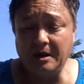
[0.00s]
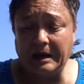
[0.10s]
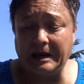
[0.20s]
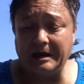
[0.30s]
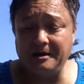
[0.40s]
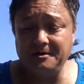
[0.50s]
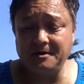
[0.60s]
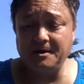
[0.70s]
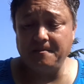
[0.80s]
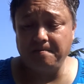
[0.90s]

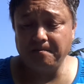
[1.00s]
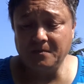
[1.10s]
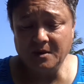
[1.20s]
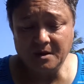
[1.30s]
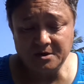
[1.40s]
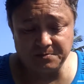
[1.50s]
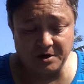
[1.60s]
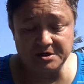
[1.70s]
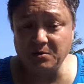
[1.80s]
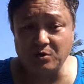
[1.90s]
And
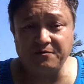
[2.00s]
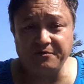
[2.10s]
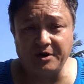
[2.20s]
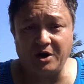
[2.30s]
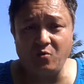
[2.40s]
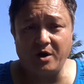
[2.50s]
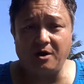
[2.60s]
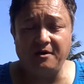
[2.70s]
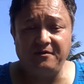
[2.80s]
surprisingly, it worked very well.